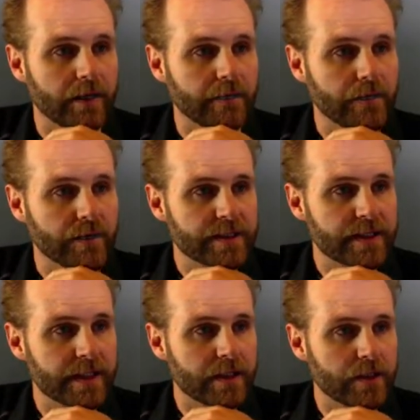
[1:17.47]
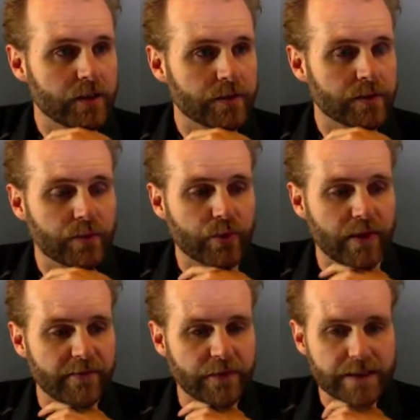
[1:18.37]
First thing, go to
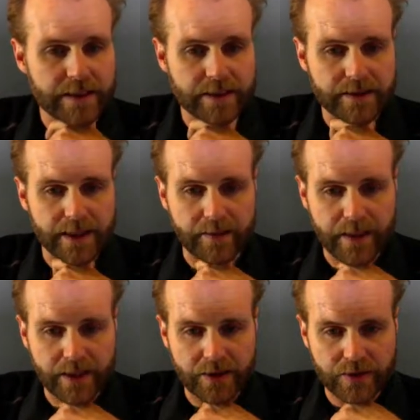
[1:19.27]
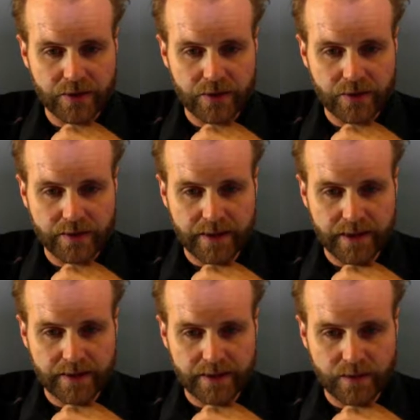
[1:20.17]
Preferences and make sure
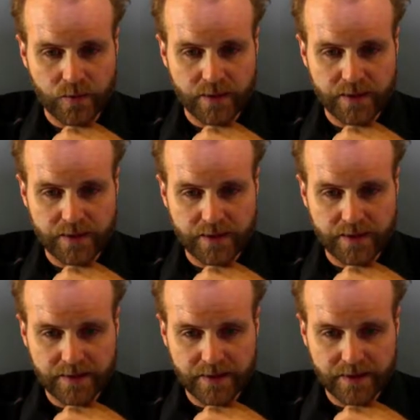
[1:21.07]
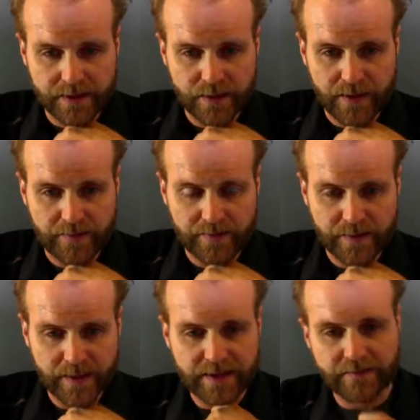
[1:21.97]
that the resistance that you have
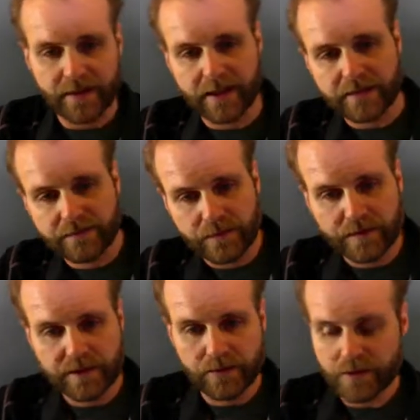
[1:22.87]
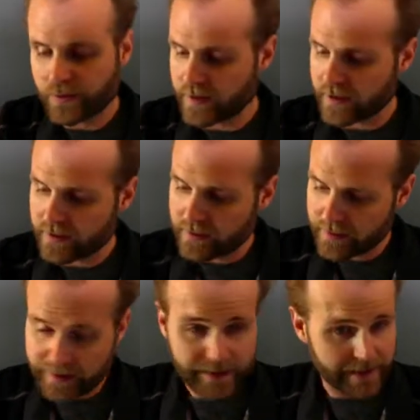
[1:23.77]
specified for the series resistor
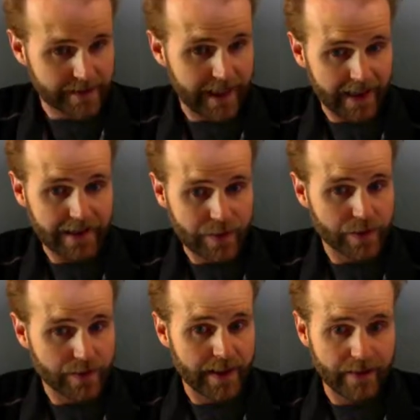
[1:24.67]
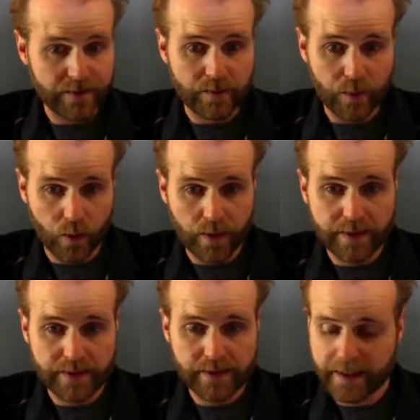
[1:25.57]
is exactly what you have in the board. In
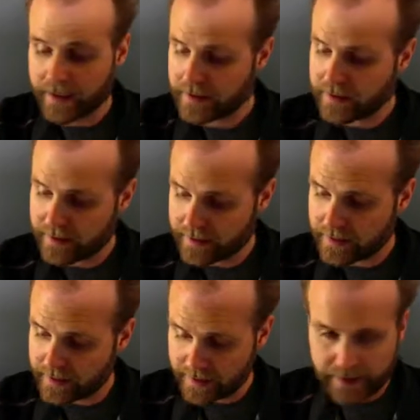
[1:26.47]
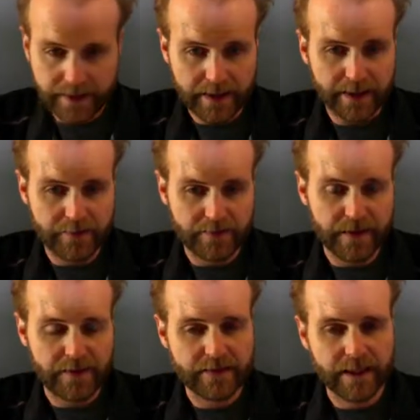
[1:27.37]
this case, it is. I have a
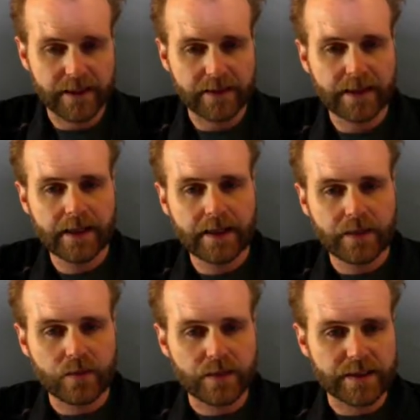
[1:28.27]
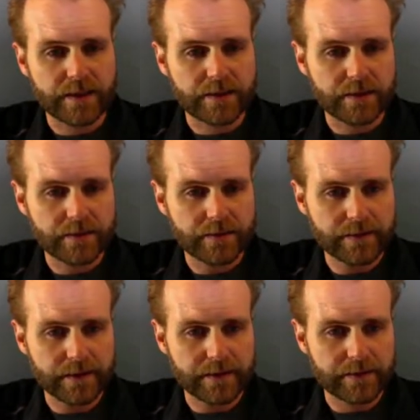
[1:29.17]
5K resistor
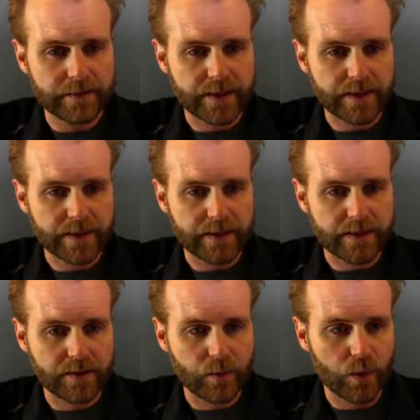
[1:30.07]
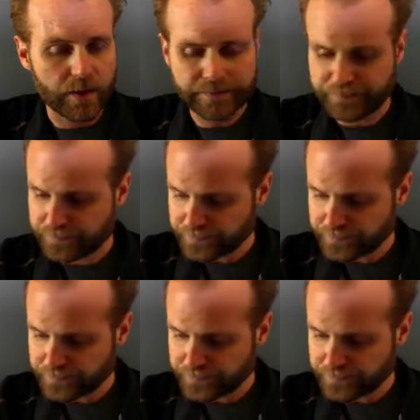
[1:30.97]
in the board.